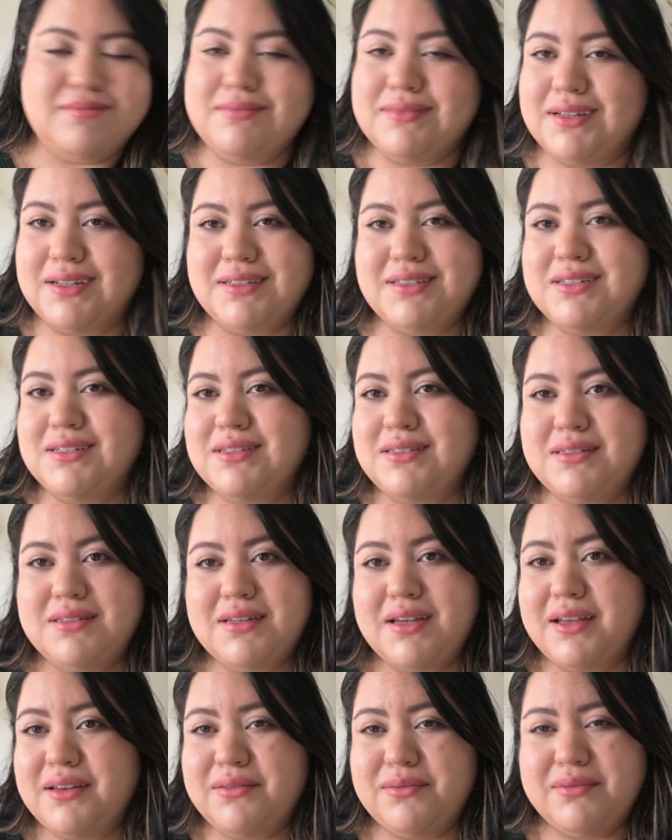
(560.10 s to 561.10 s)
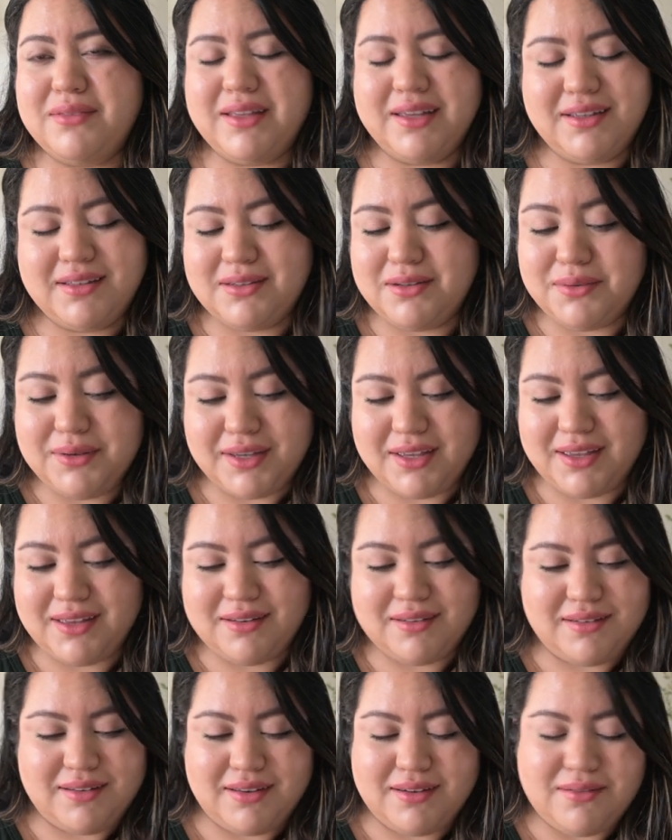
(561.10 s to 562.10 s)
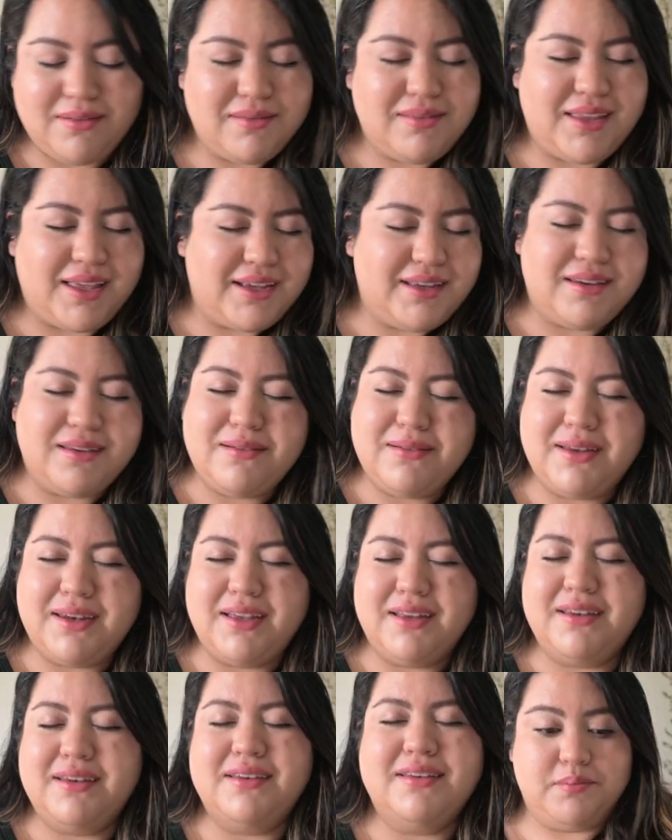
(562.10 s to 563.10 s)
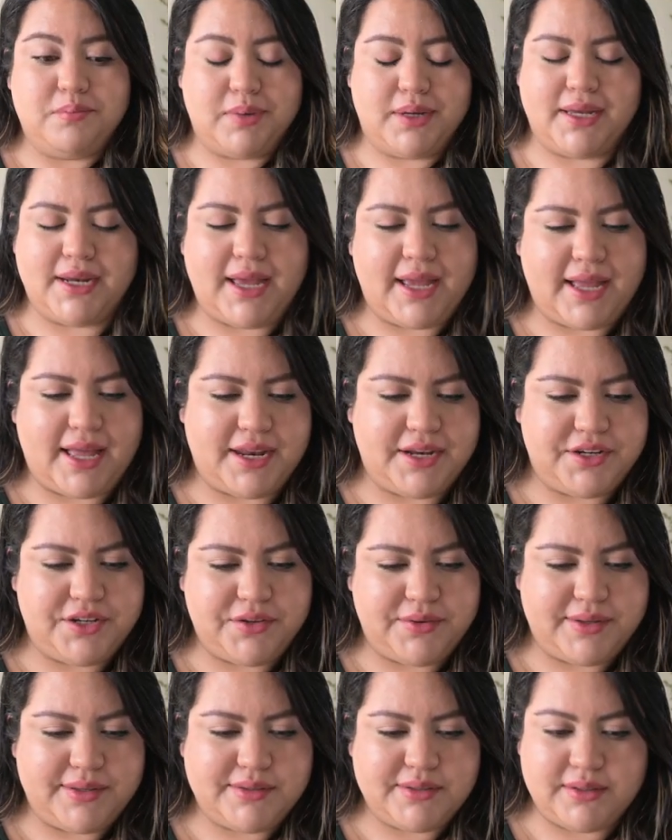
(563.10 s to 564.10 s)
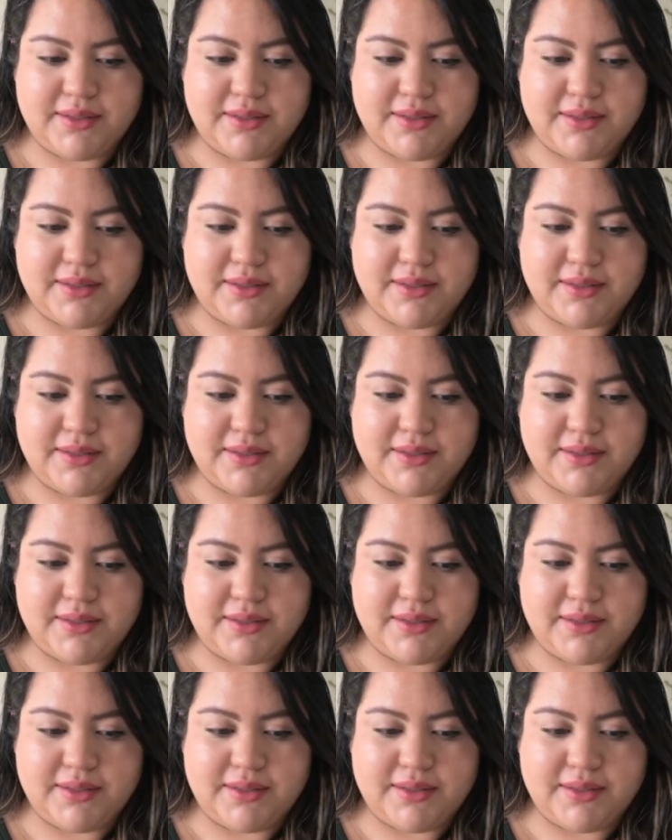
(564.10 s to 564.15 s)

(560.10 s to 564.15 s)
I don't like doing it. I don't like doing it, but I gotta do it.